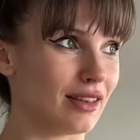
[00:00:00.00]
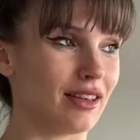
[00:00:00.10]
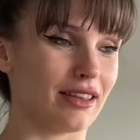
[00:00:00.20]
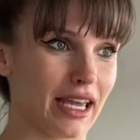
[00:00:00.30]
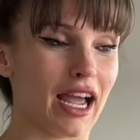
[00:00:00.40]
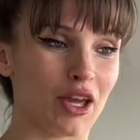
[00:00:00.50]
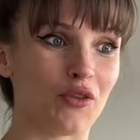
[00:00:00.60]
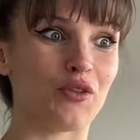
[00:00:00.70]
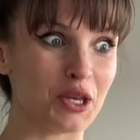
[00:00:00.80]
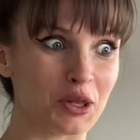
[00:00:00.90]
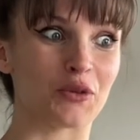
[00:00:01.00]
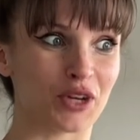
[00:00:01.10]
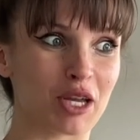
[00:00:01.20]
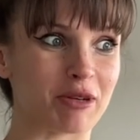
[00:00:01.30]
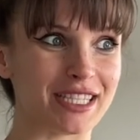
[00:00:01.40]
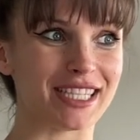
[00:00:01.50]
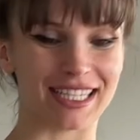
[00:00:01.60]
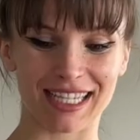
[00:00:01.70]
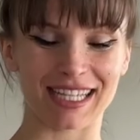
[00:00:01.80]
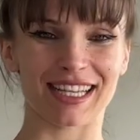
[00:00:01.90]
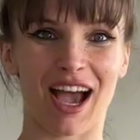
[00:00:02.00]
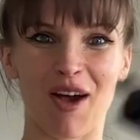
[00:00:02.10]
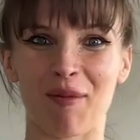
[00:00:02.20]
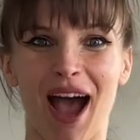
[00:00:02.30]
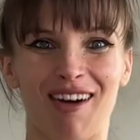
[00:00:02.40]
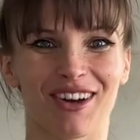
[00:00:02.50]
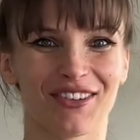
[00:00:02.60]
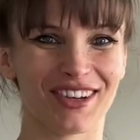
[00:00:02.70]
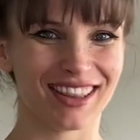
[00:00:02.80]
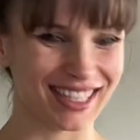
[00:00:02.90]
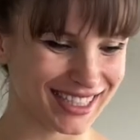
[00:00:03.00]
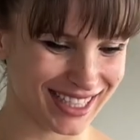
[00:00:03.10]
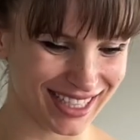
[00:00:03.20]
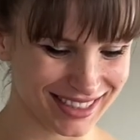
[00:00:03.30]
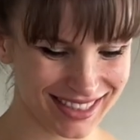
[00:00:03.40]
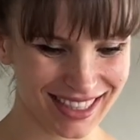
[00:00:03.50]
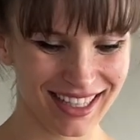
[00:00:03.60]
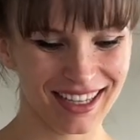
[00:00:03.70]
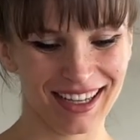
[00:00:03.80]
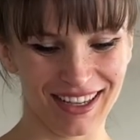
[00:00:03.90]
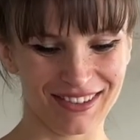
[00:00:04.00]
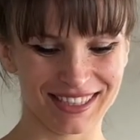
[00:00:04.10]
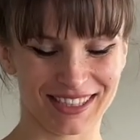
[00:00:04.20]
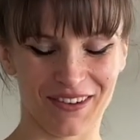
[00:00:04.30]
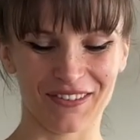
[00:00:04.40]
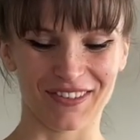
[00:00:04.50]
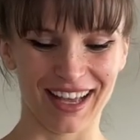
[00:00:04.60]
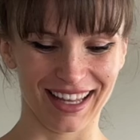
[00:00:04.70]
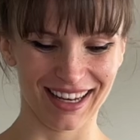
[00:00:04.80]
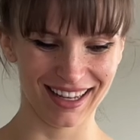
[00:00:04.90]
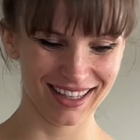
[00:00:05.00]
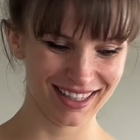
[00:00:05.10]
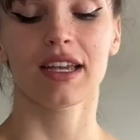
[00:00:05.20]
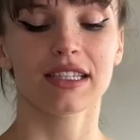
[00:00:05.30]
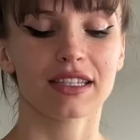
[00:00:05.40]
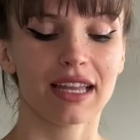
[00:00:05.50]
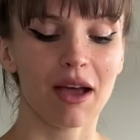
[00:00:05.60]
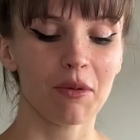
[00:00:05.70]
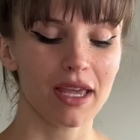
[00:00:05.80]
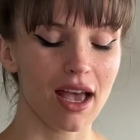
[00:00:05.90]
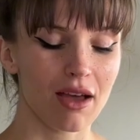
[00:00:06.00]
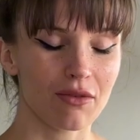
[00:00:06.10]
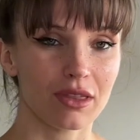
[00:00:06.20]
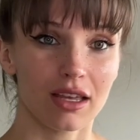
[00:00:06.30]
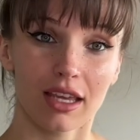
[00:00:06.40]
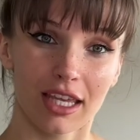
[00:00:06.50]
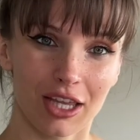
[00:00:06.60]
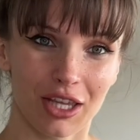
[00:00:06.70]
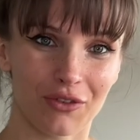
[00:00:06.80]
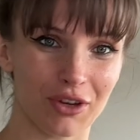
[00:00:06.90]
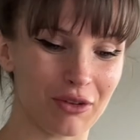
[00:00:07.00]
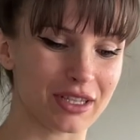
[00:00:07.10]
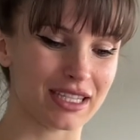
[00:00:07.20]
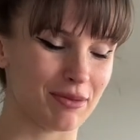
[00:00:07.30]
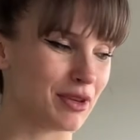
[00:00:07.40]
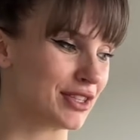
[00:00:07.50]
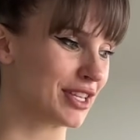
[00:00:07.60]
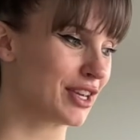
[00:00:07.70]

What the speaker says: I could feel the frequencies because of how powerful this is. It was so fun. So now we have the healing frequency music